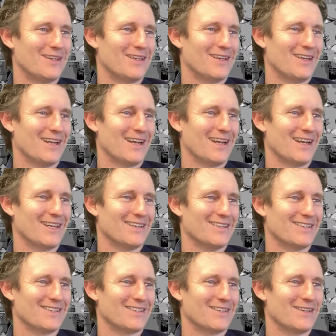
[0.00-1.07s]
and
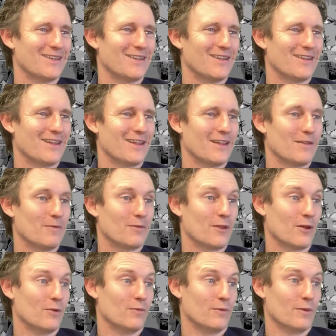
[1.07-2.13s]

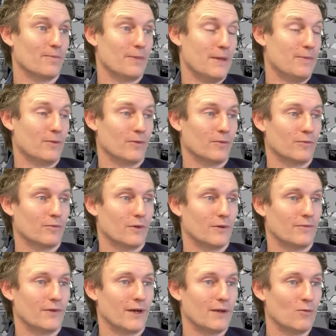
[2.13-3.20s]
the people were
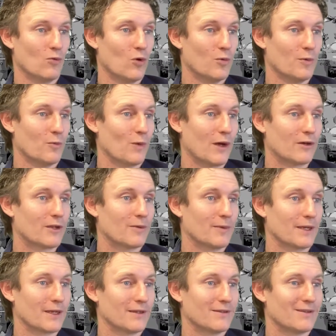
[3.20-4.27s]
very warm and
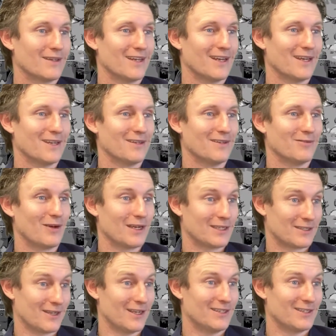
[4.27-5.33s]
welcoming, and very
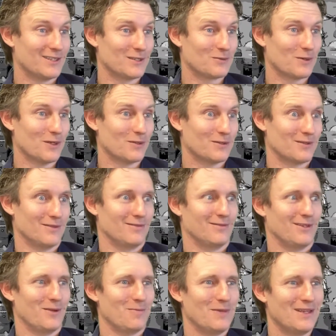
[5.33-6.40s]
excited as well to
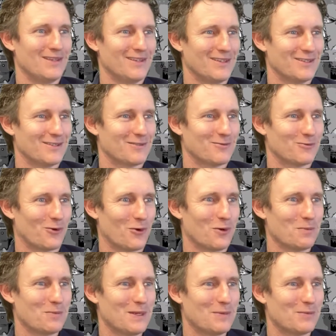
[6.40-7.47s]
meet these foreign
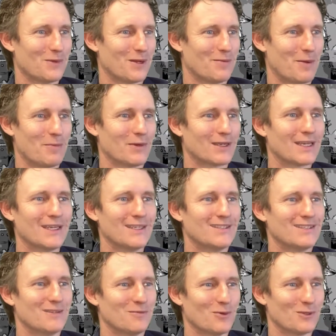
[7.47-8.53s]
people. I remember kids
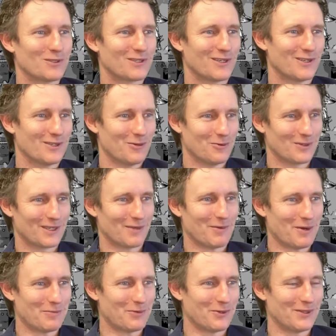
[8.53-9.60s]
in Moscow, they would come
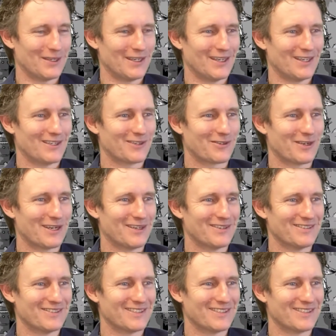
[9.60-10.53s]
up on the underground